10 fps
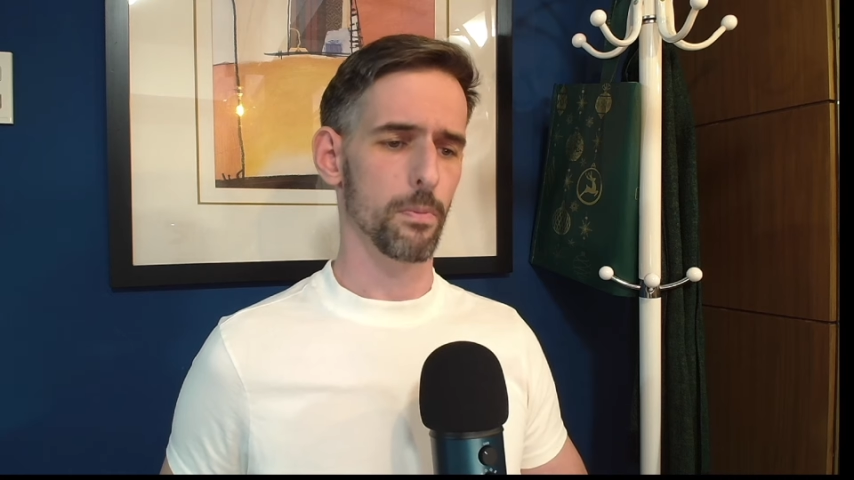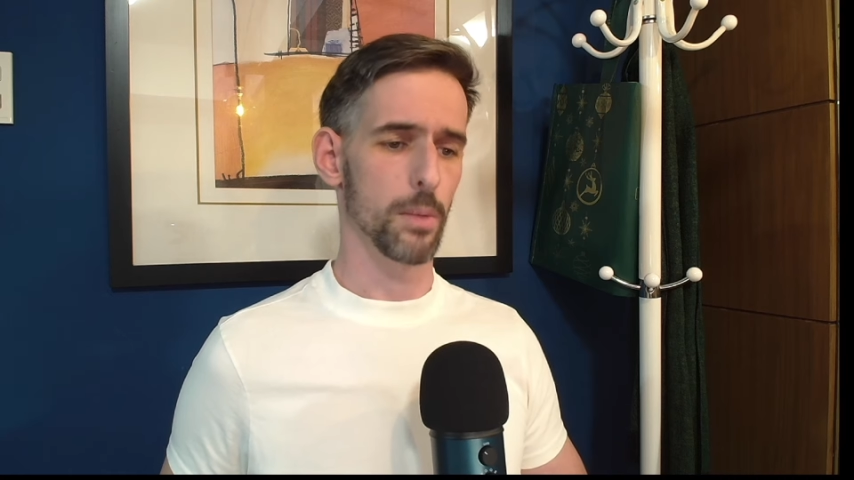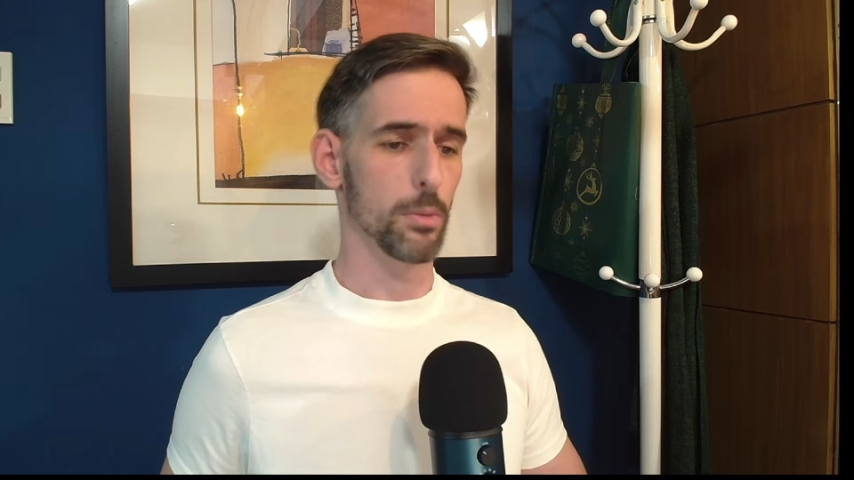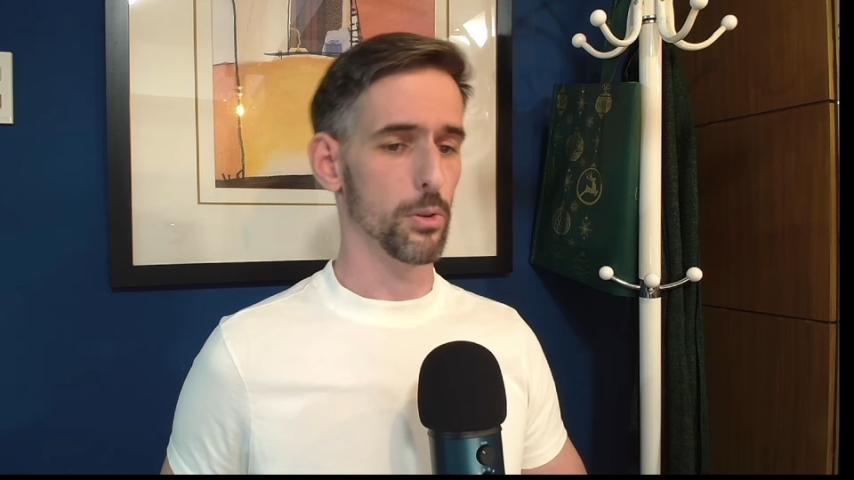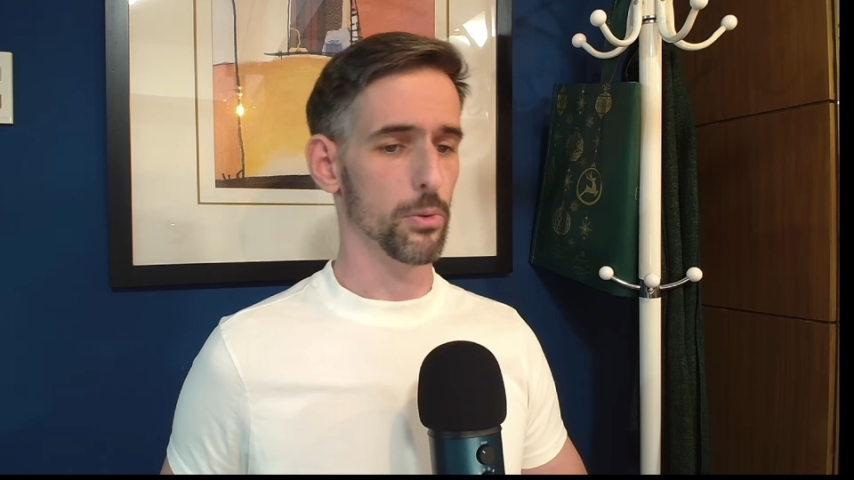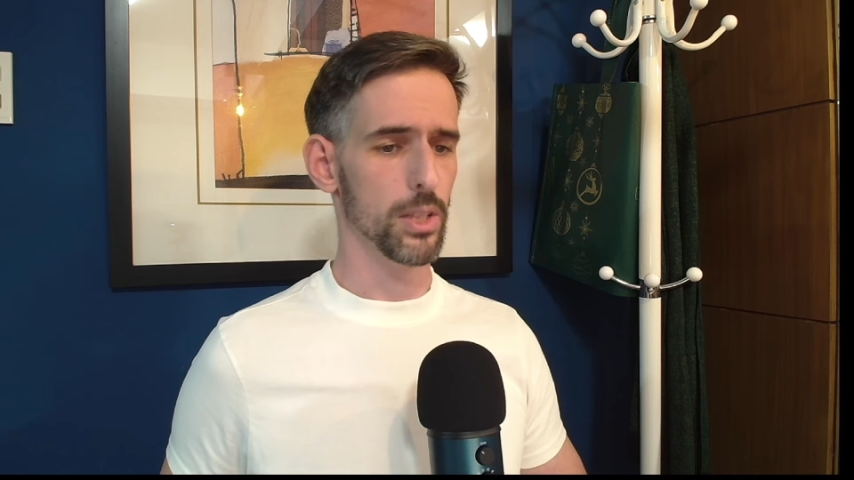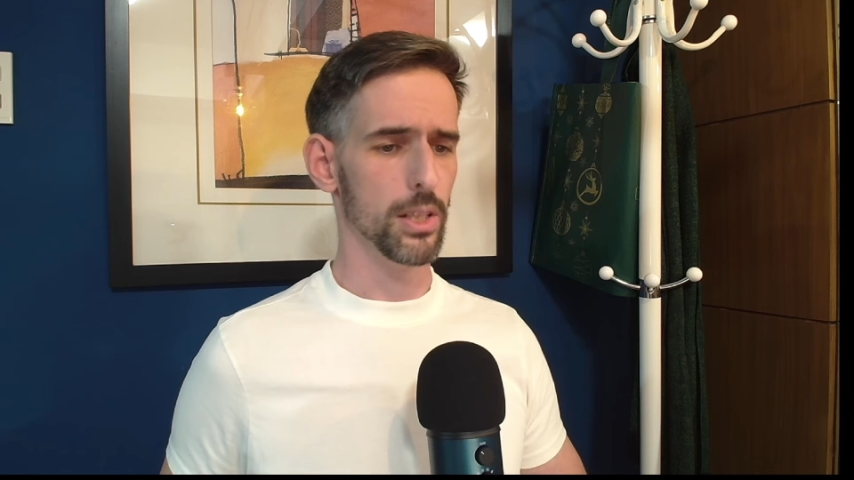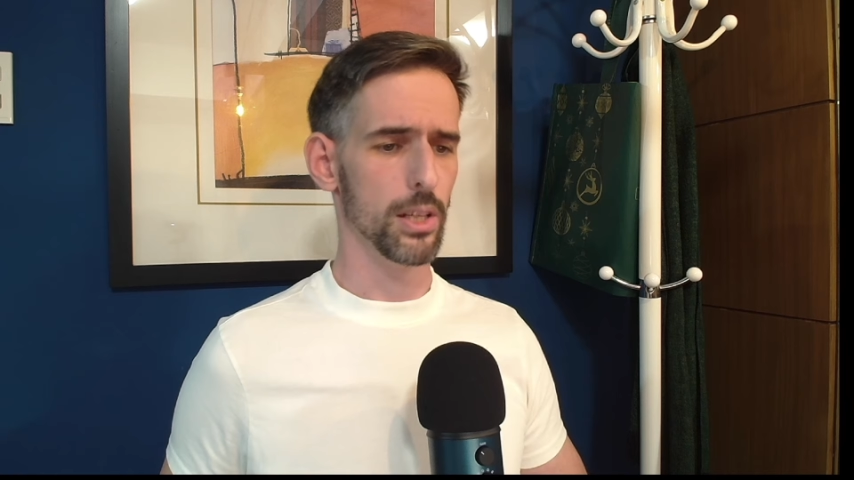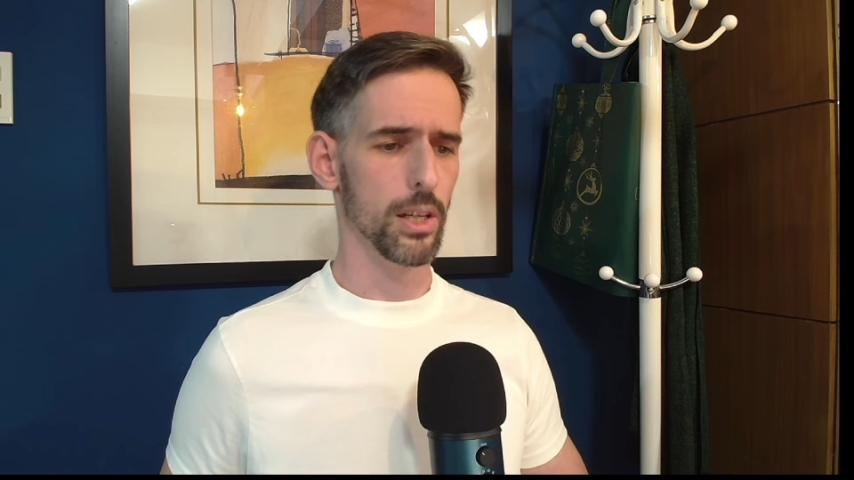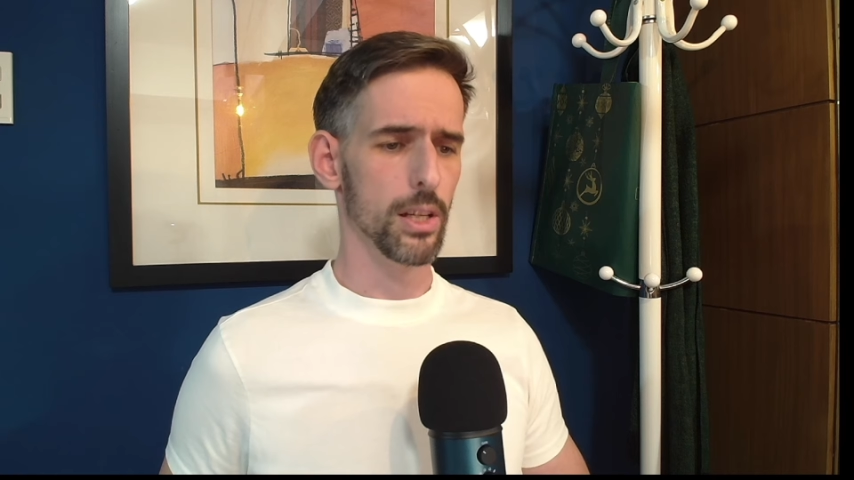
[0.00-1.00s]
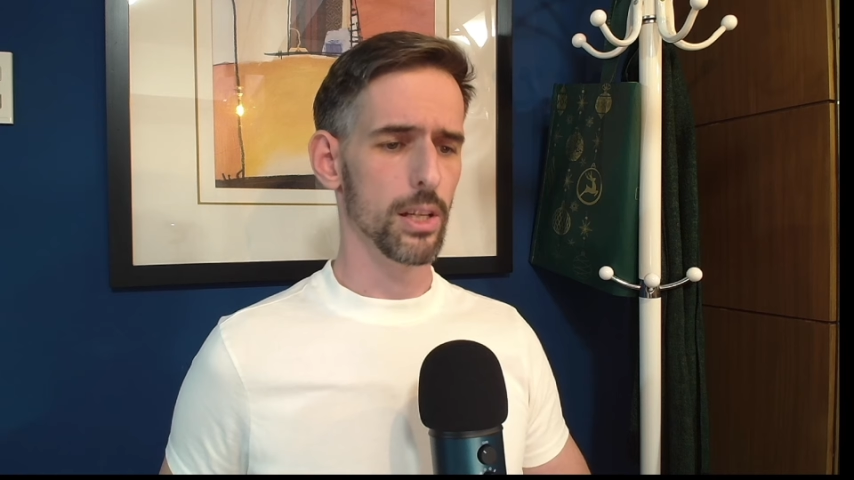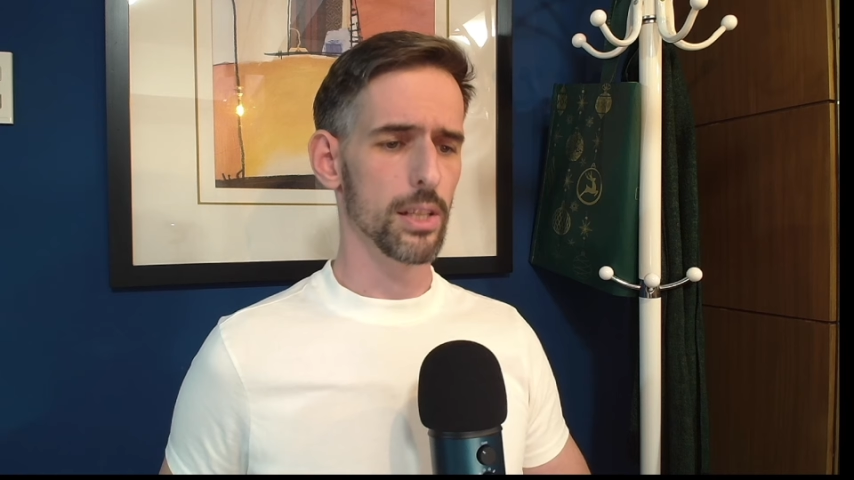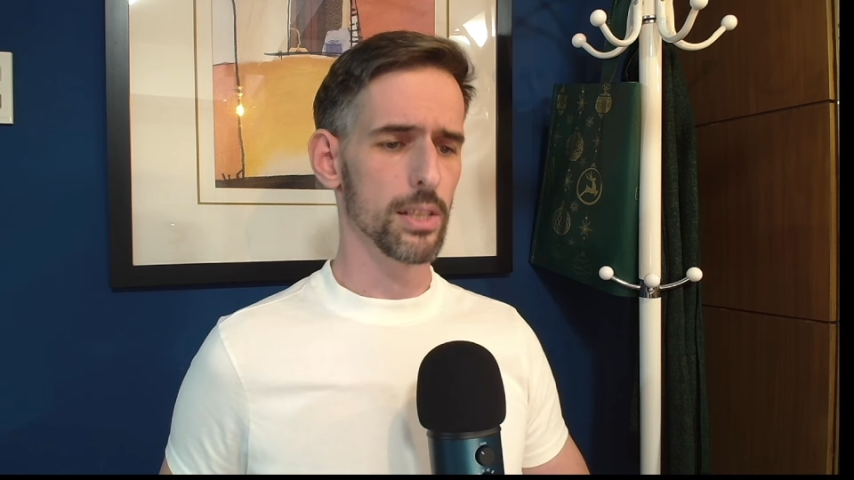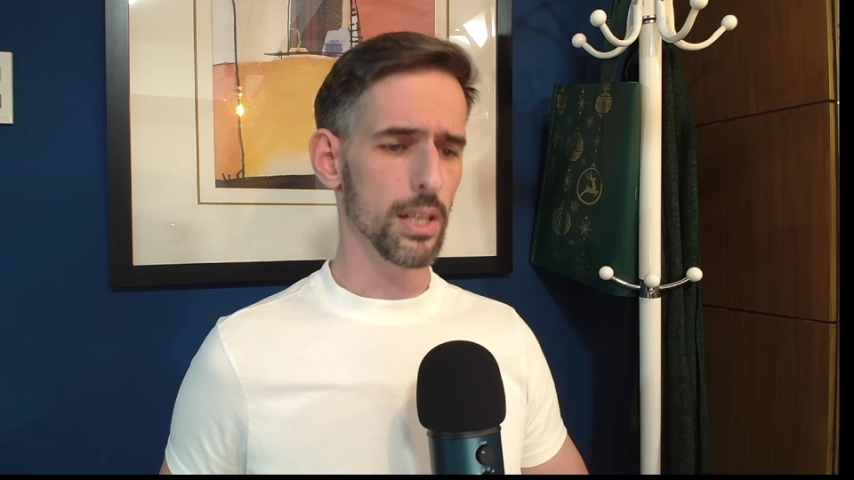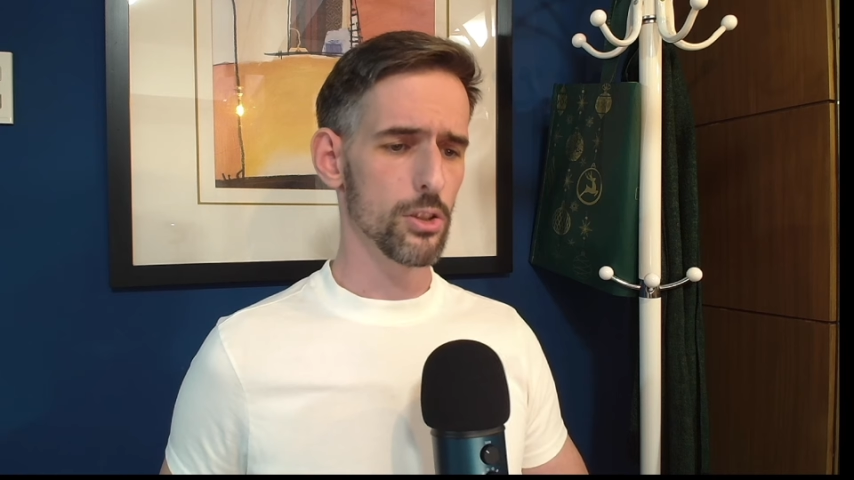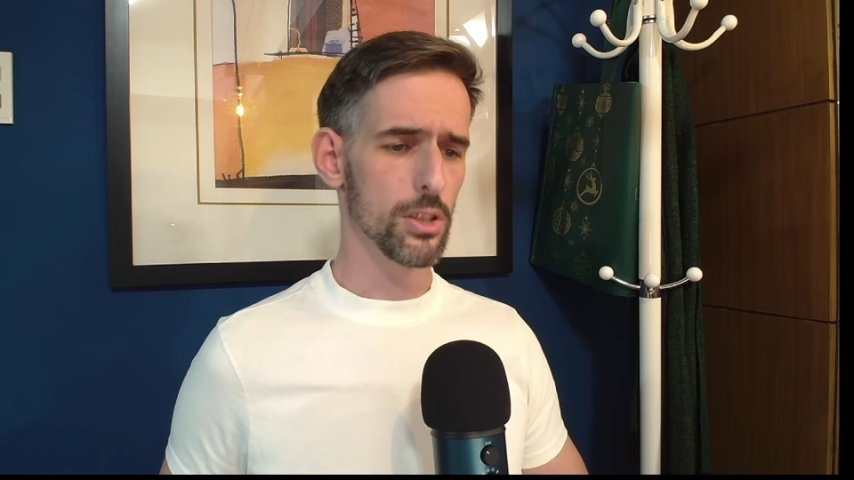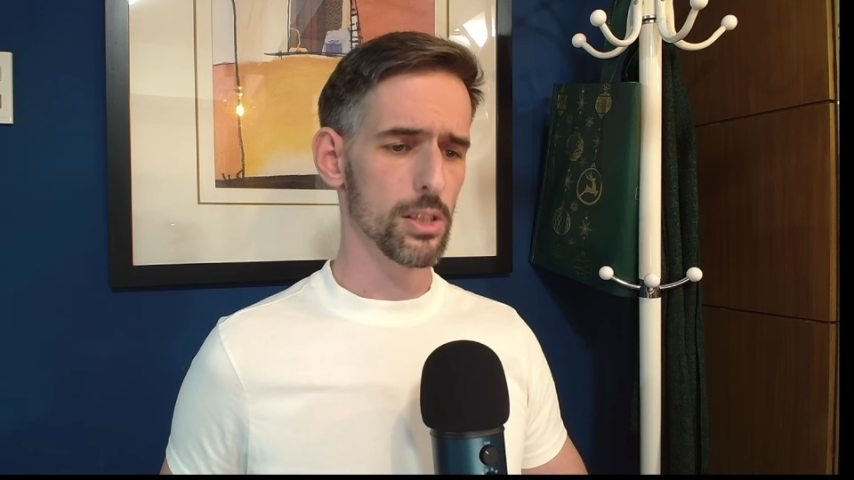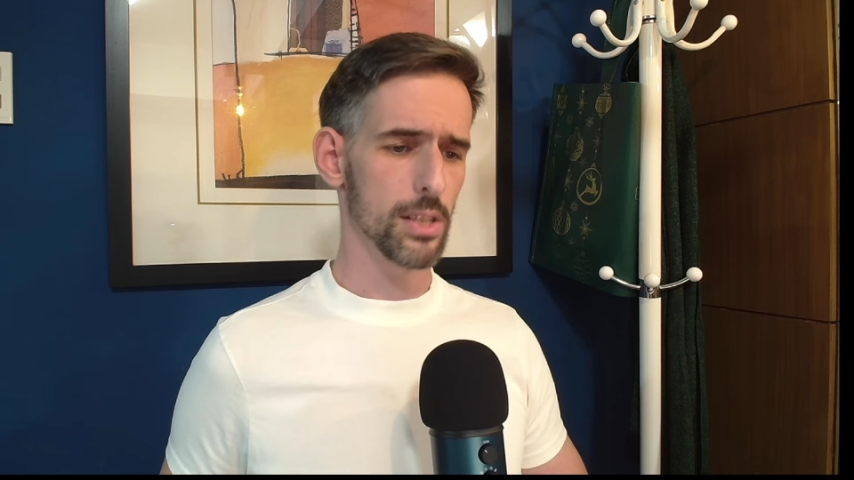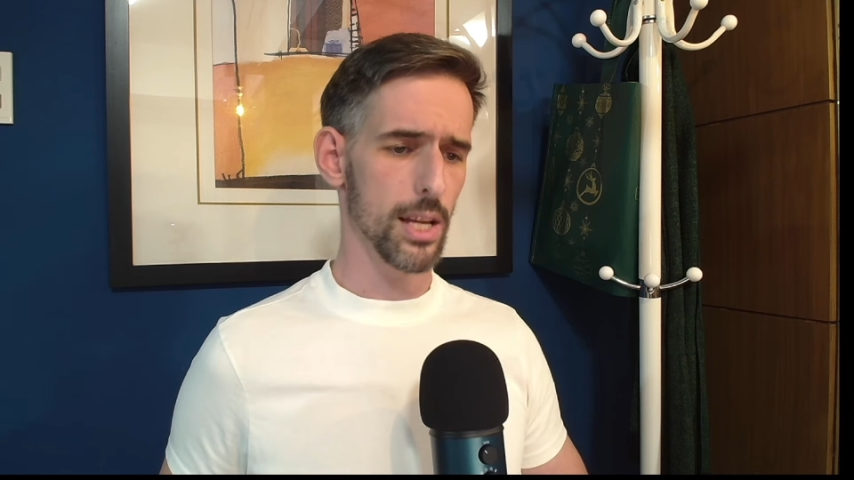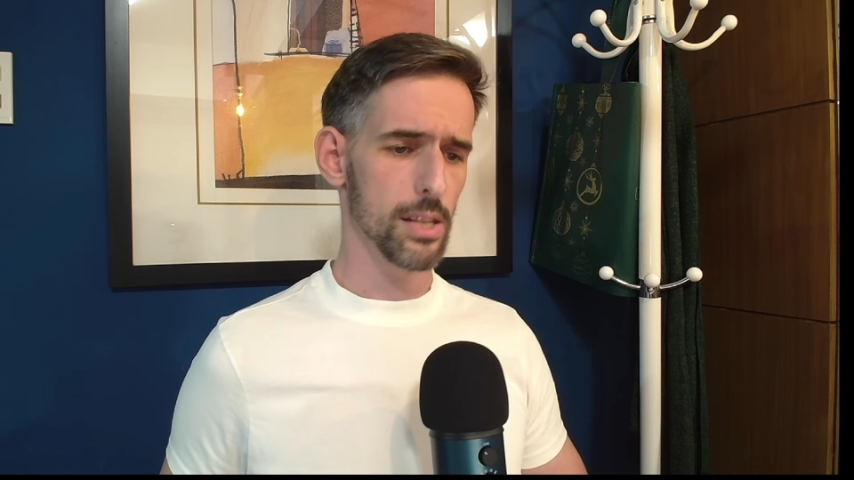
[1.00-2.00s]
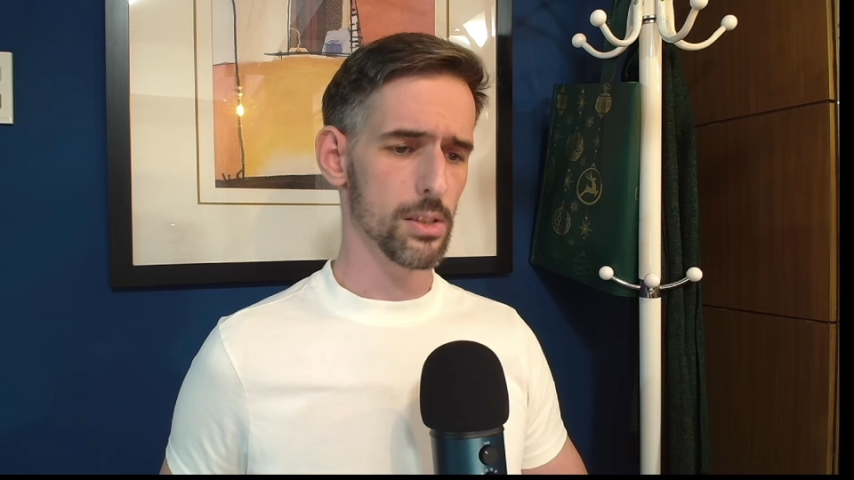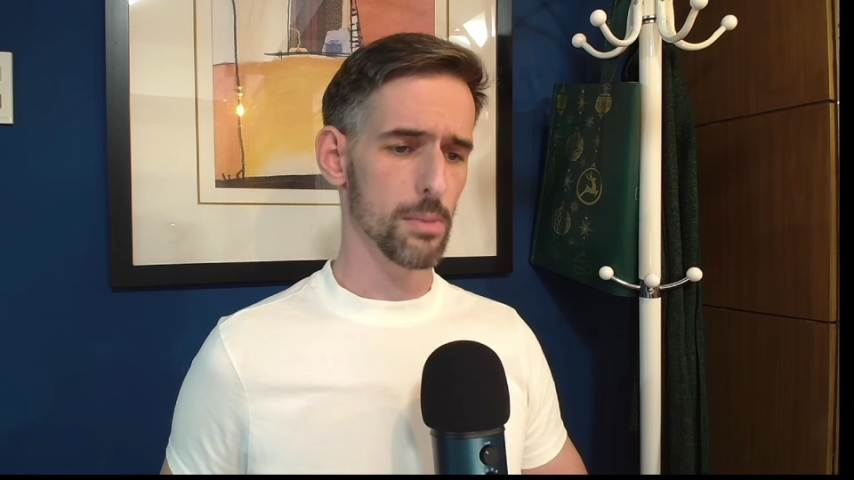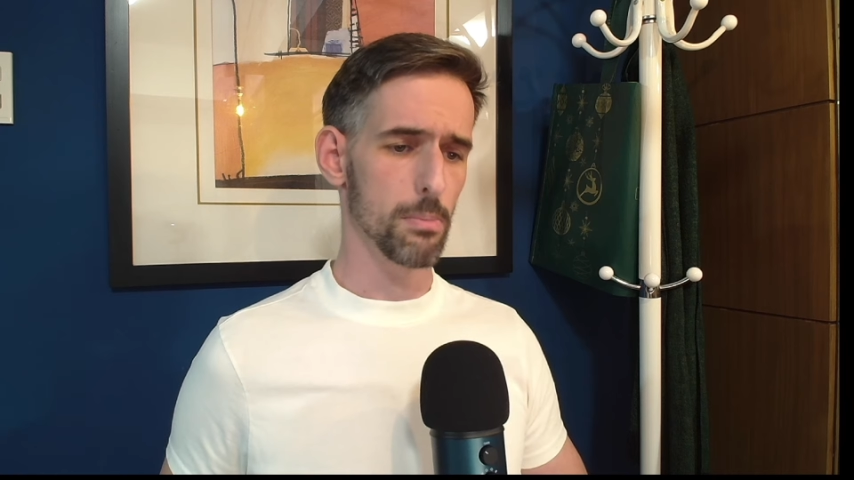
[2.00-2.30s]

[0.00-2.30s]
Number 3, intelligence tests